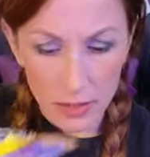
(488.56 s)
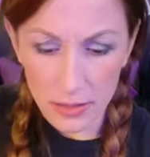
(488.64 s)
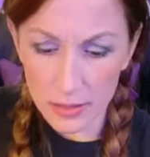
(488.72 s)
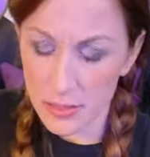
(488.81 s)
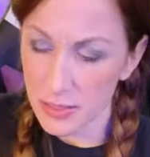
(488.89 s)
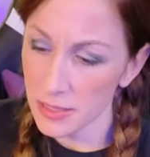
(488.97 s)

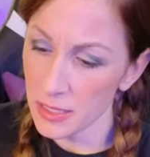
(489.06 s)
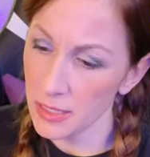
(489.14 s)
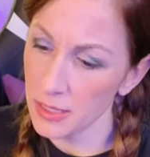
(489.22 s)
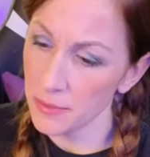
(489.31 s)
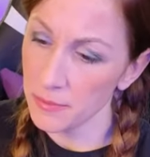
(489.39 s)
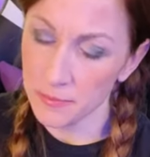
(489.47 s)
let's
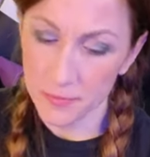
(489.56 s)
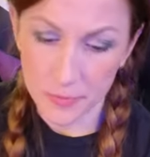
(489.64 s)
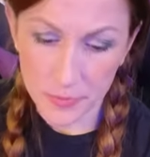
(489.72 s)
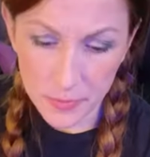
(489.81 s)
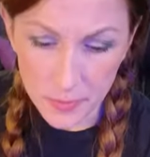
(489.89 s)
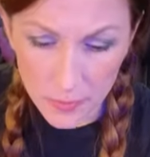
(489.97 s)
see.
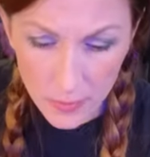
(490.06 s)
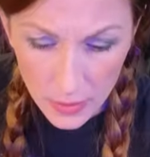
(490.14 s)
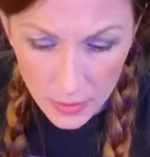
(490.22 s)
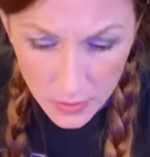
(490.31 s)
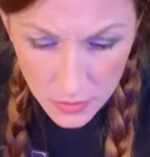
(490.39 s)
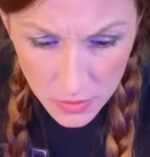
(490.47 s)

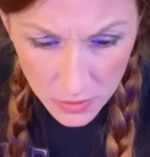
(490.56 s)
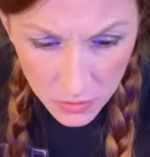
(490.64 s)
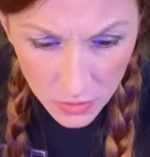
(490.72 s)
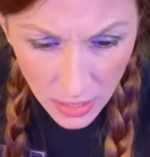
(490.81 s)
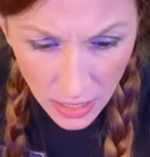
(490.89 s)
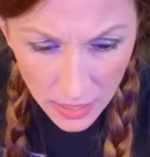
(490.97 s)
There's a little
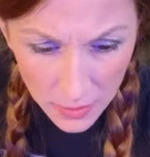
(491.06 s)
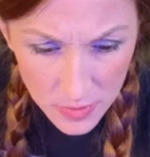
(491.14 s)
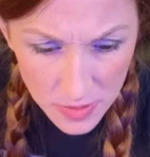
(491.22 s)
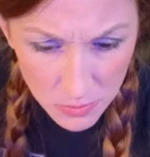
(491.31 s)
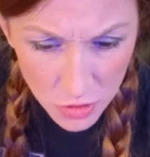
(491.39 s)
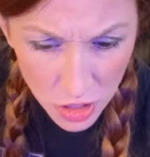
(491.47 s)
guy with
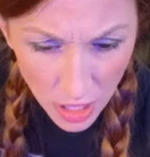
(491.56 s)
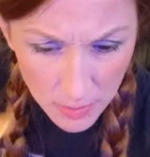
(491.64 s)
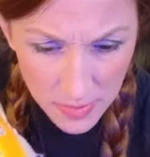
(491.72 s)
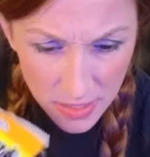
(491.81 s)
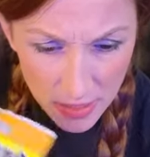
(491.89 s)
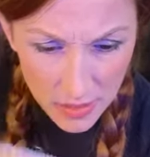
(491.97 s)
some
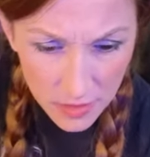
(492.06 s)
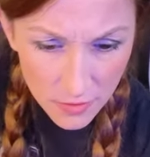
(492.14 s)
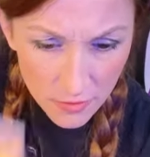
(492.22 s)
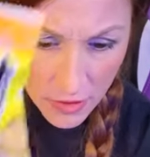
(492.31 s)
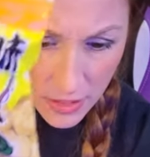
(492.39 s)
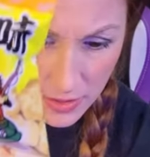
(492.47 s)
chopsticks on the
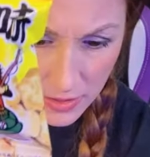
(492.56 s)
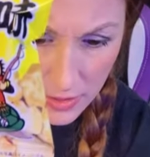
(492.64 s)
front.